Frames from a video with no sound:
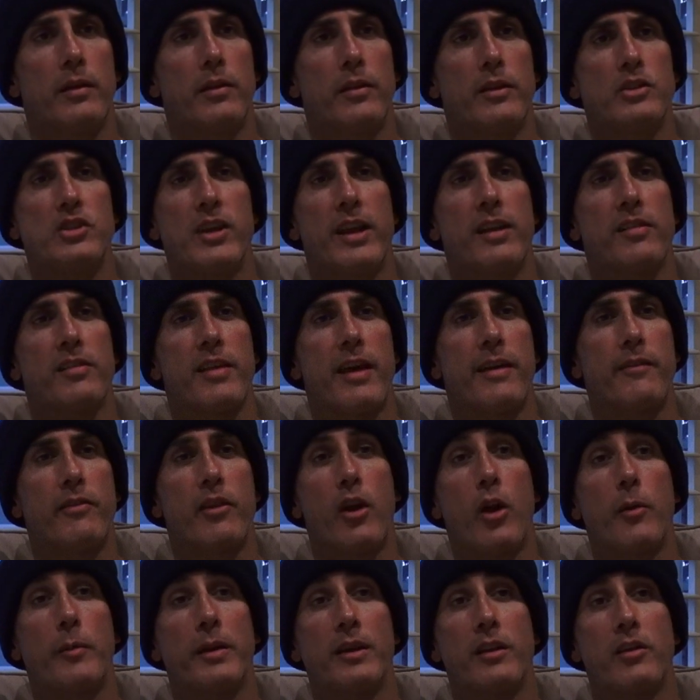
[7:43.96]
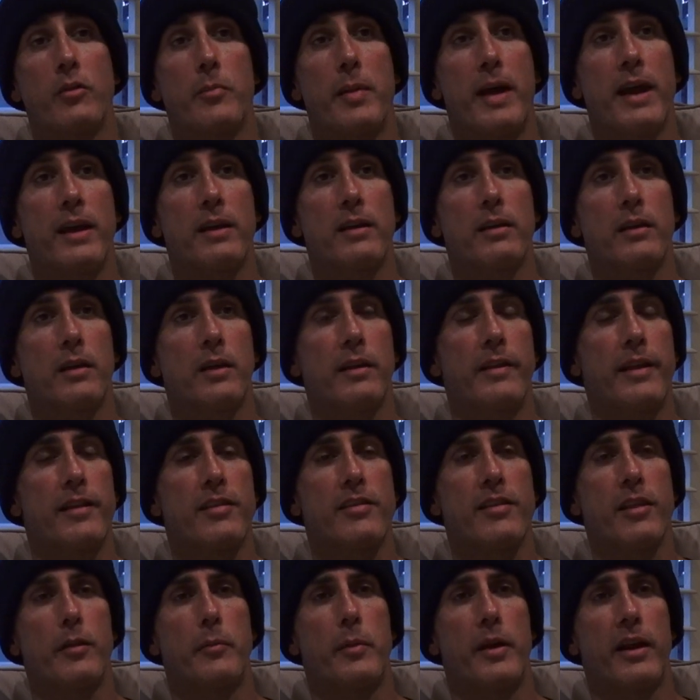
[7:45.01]
the genocide of the Armenians back that
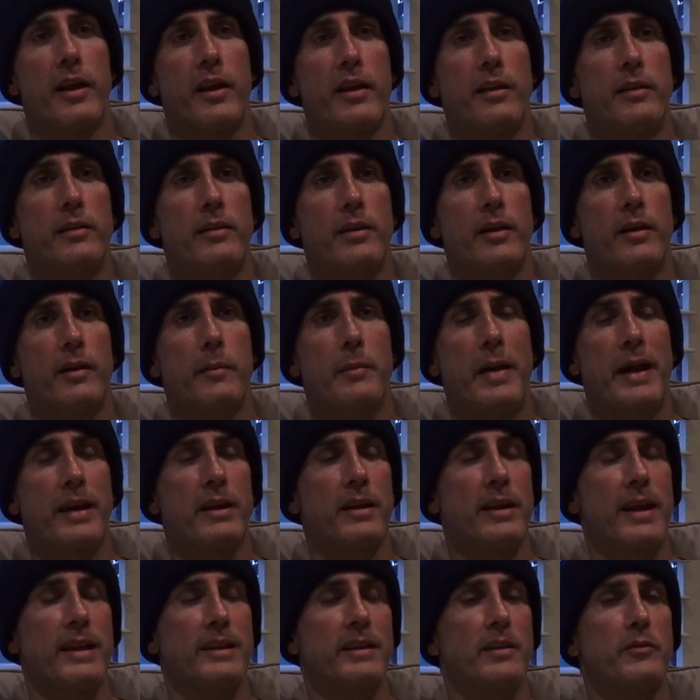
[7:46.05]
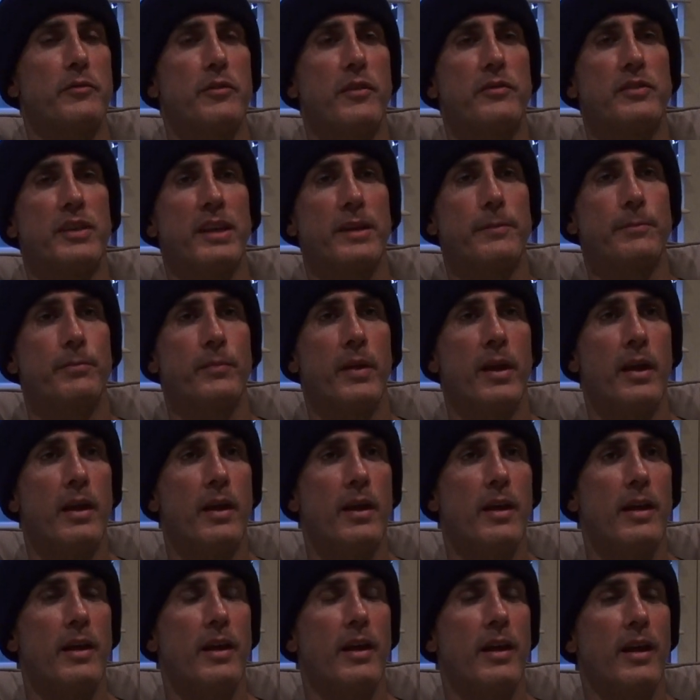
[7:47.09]
celebrated back in 1915.
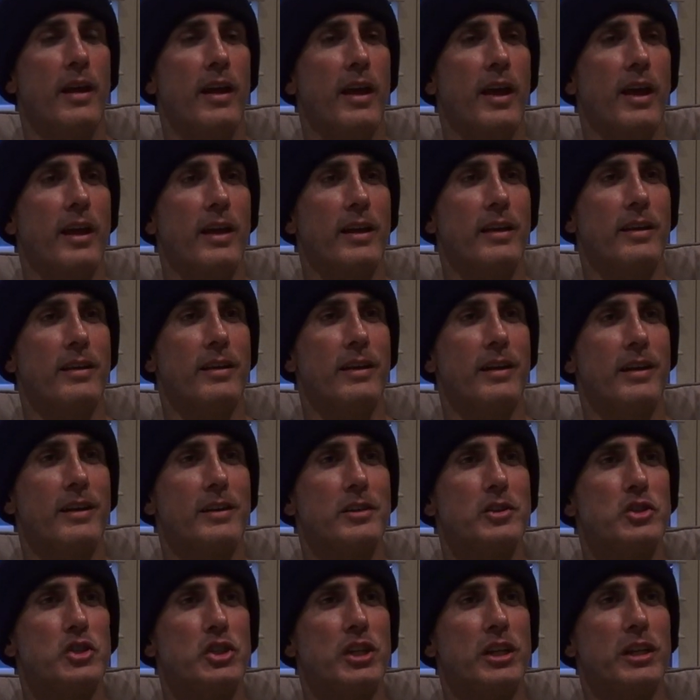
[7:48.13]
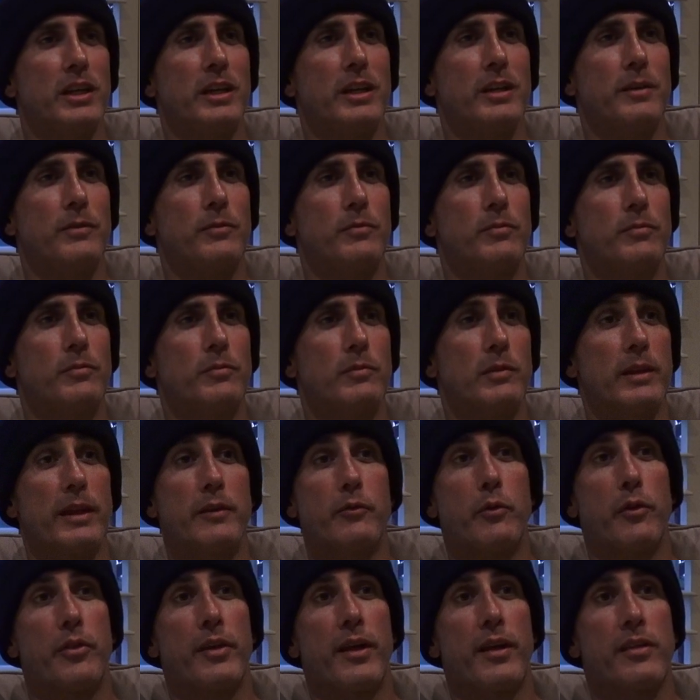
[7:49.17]
And she lived
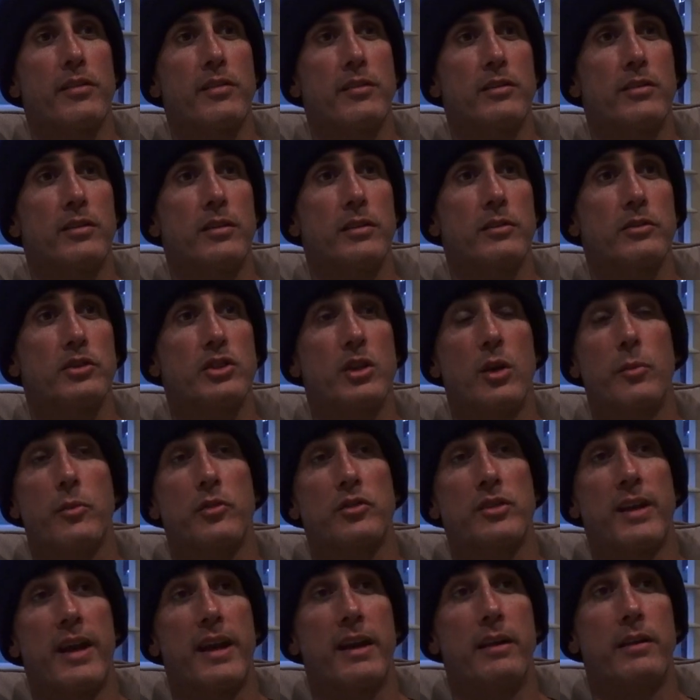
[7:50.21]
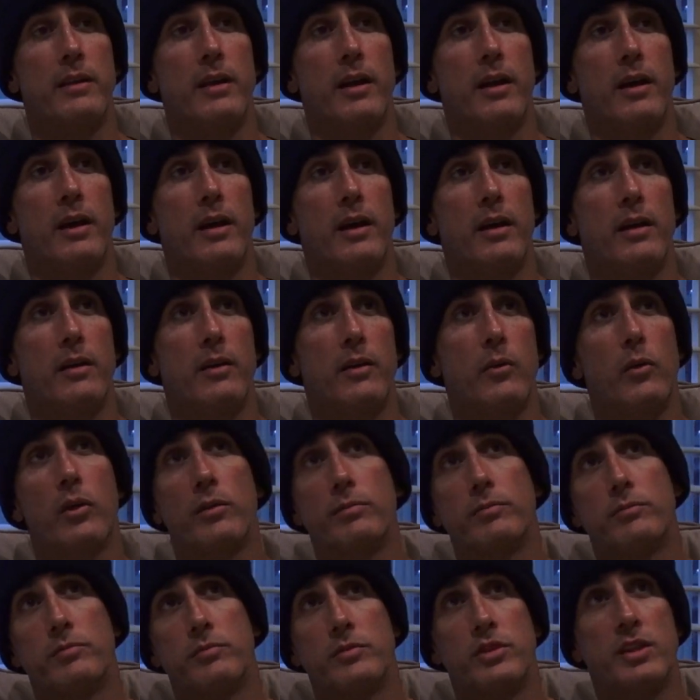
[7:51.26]
with us until she almost died.
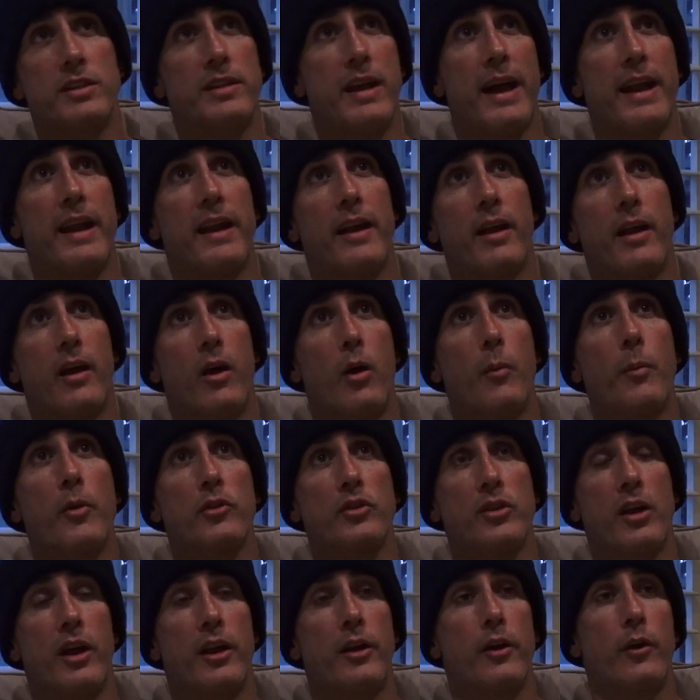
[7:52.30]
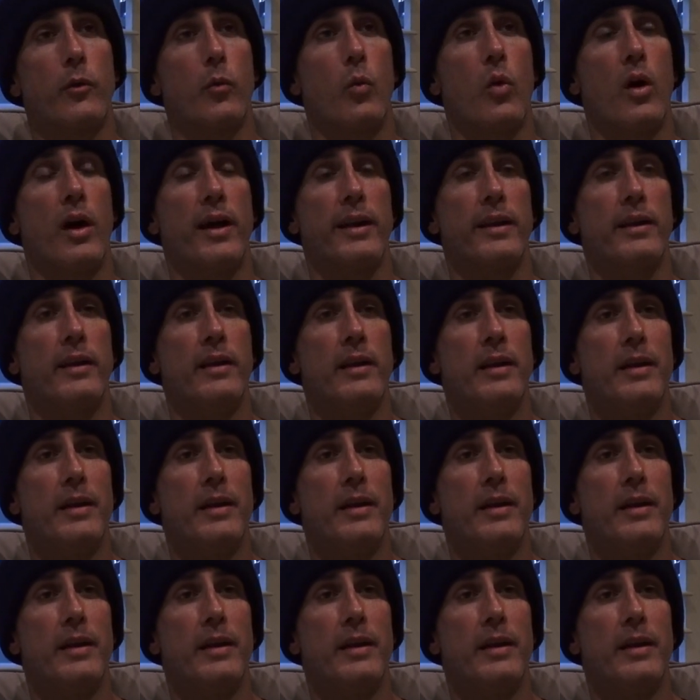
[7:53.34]
She died at almost 101.